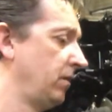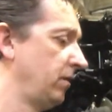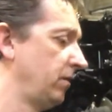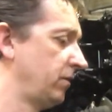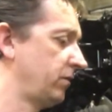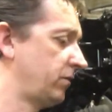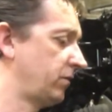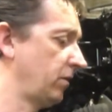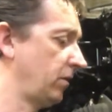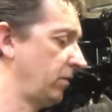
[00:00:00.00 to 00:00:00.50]

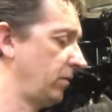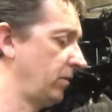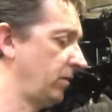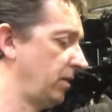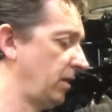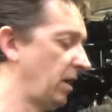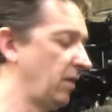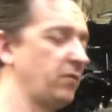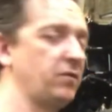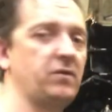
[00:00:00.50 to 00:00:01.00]
So
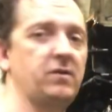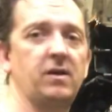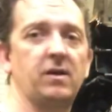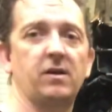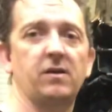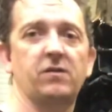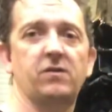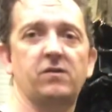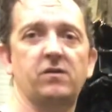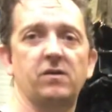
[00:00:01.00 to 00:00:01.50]
everything
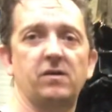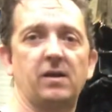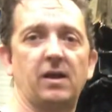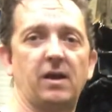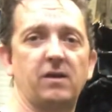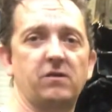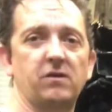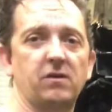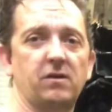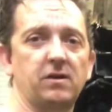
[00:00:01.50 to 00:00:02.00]
is
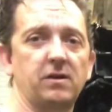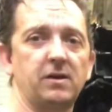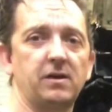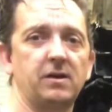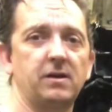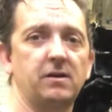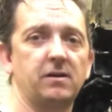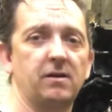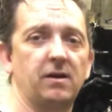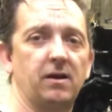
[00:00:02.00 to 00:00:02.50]
nice and
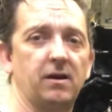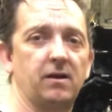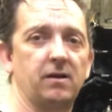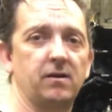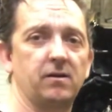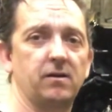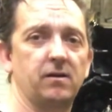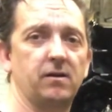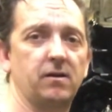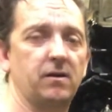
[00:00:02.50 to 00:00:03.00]
clean, and